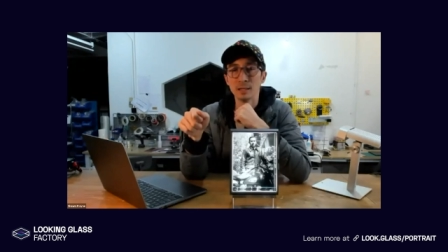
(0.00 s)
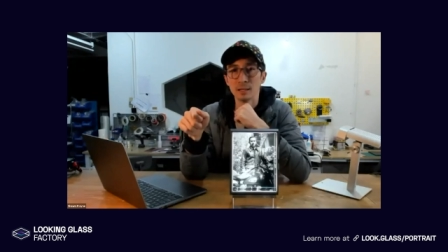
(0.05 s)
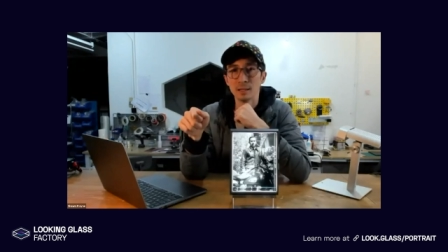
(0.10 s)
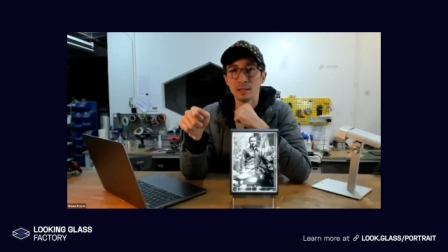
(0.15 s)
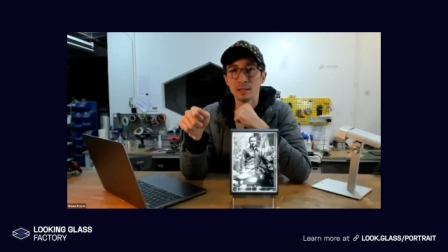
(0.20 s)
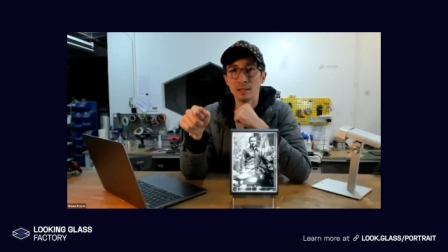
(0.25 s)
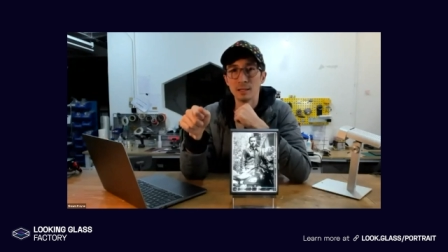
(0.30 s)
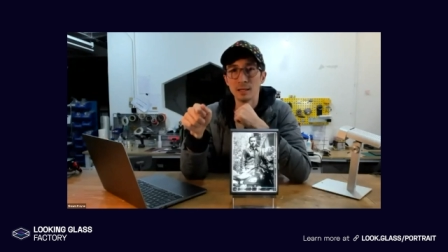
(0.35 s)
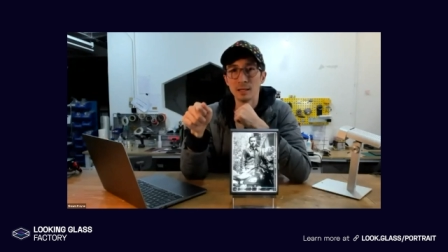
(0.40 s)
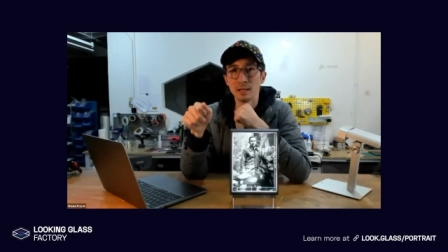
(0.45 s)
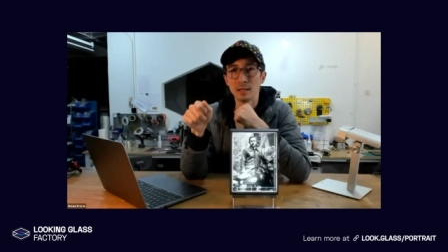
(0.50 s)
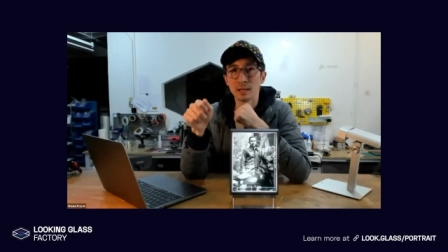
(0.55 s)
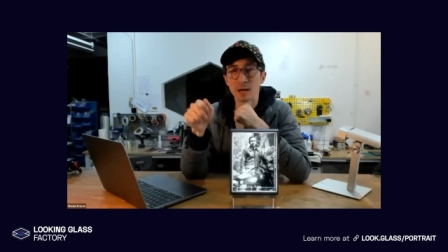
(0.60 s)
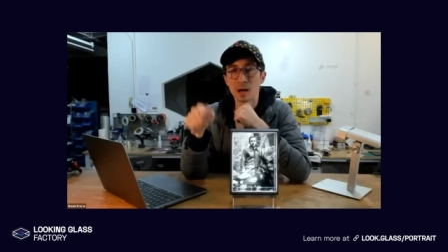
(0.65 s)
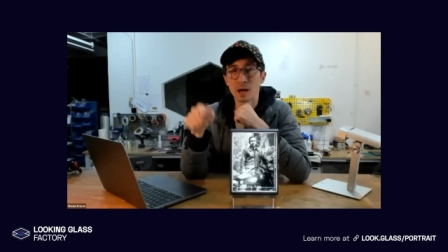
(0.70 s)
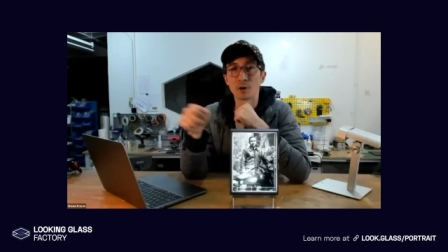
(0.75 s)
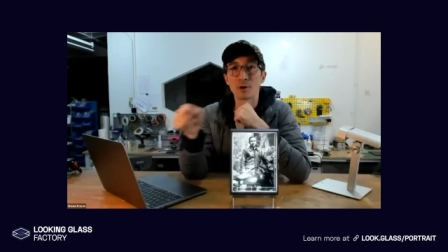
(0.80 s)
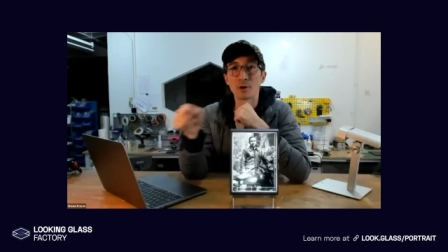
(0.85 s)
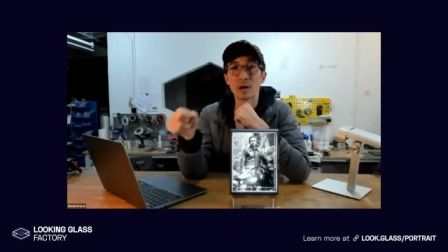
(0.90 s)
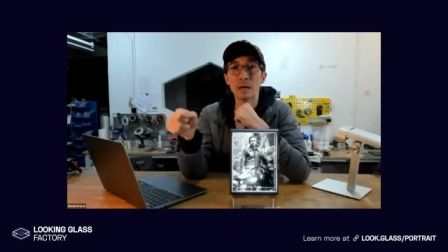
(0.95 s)
the
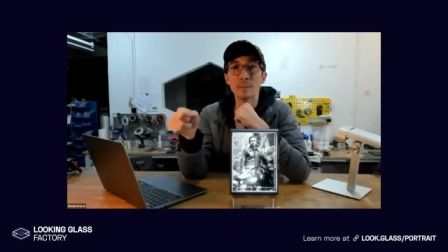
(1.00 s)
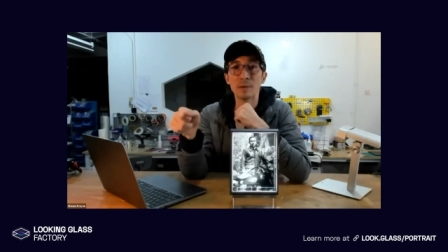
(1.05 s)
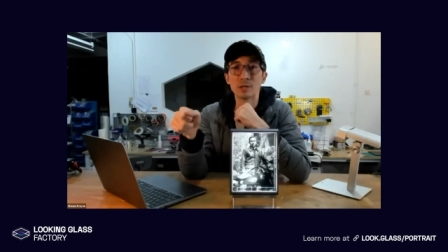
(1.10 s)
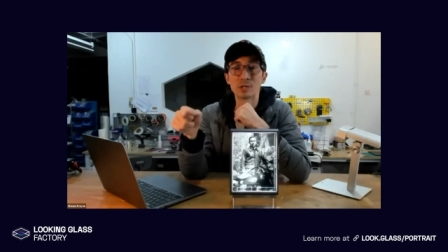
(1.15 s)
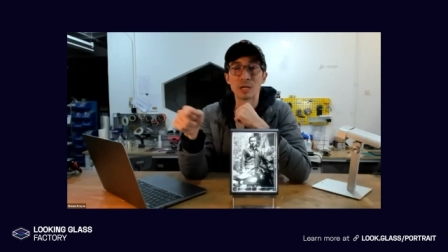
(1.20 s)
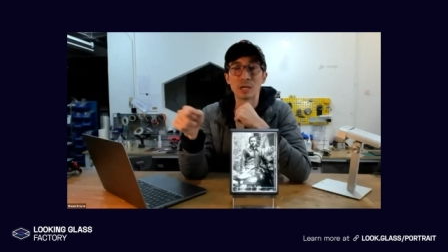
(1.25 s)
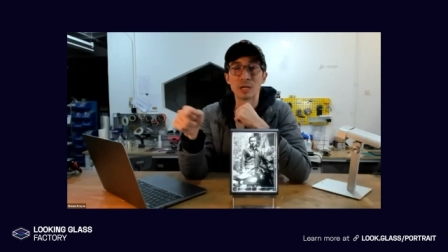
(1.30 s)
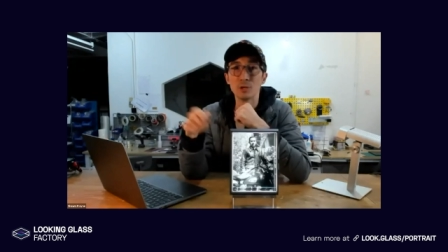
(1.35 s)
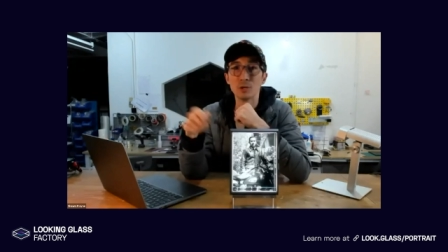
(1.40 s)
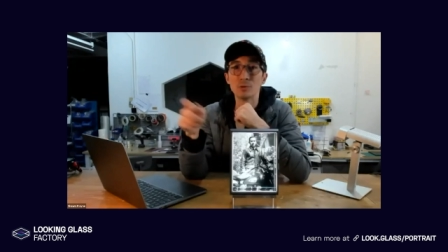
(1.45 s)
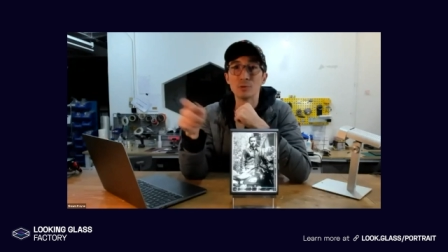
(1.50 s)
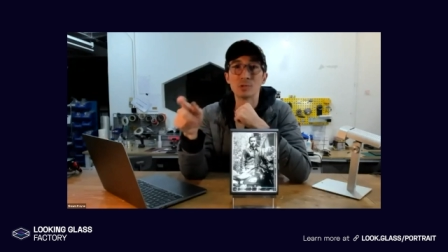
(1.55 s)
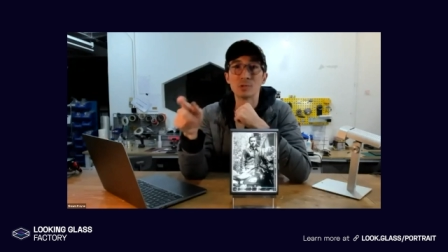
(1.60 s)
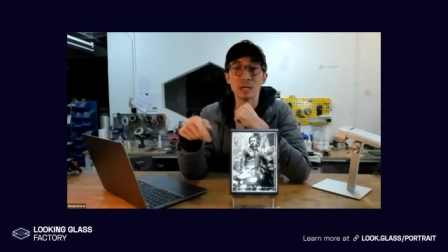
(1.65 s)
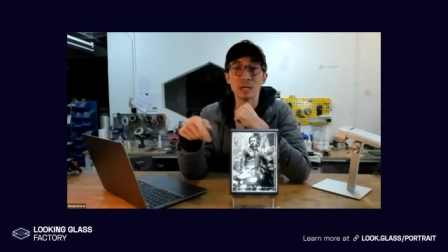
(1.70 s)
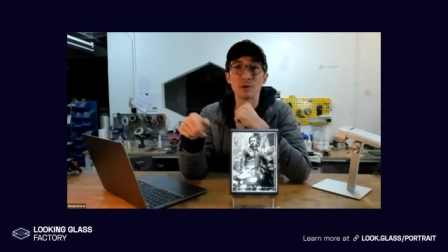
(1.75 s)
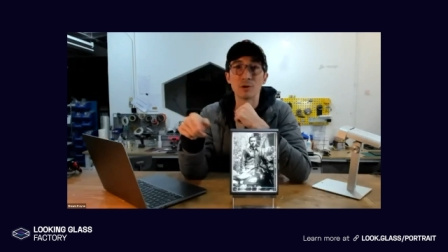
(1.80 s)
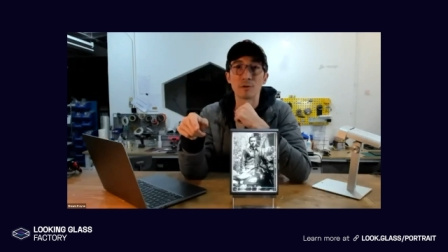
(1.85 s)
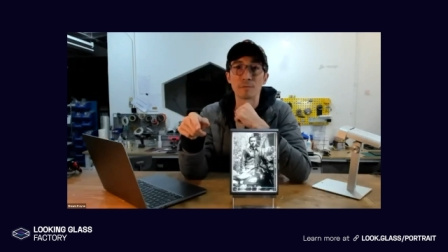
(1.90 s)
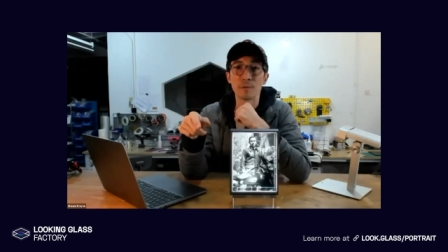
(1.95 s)
color image that you
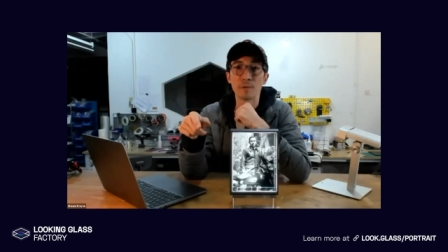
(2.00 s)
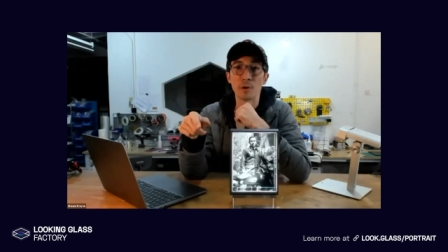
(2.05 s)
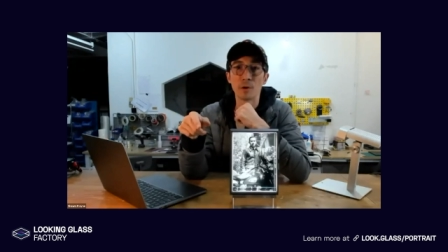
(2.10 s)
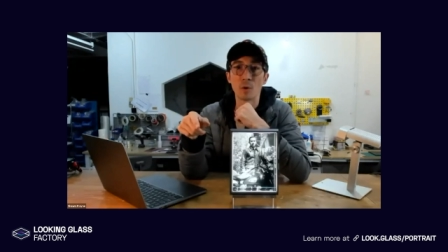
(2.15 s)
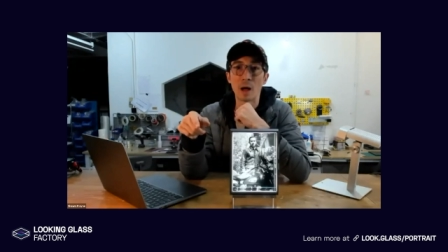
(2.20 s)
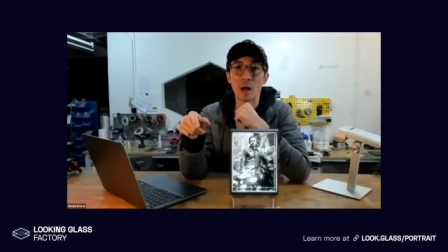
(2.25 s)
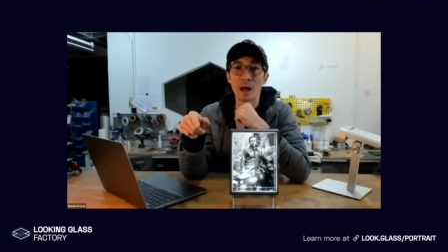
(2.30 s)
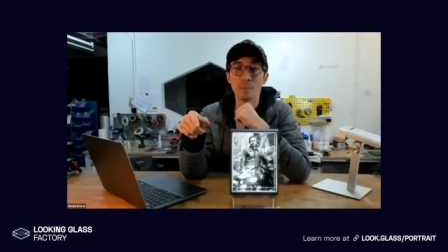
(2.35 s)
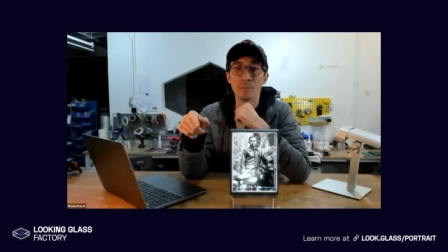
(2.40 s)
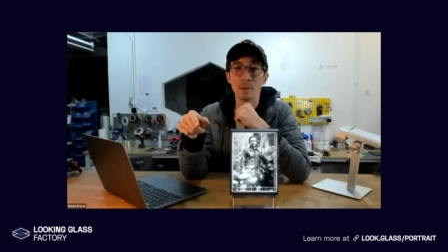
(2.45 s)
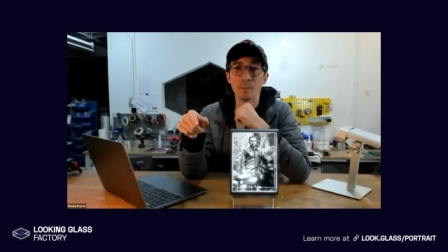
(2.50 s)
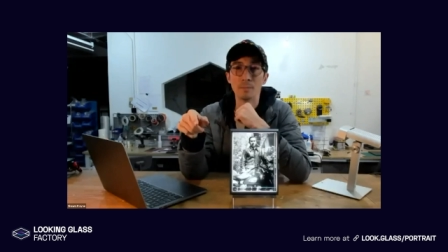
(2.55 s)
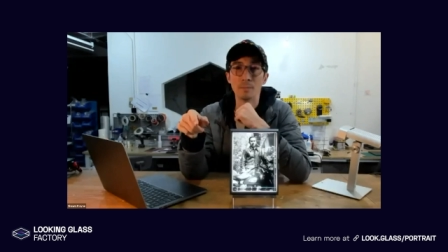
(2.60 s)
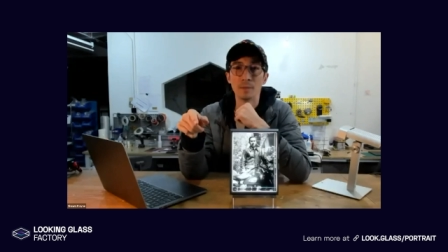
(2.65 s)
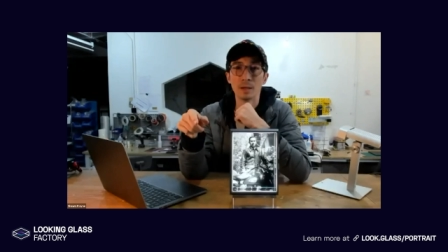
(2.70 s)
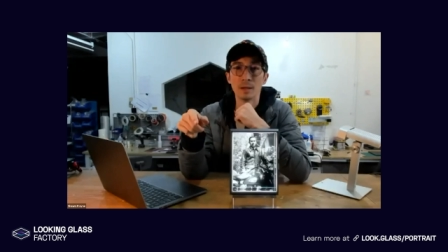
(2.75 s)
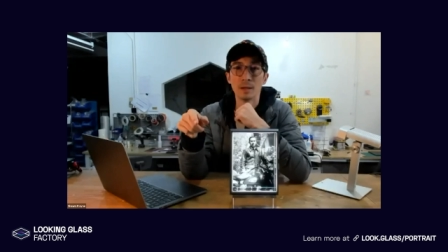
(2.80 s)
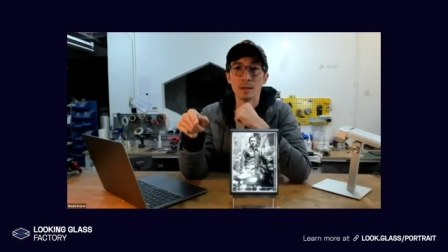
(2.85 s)
see in your photo album.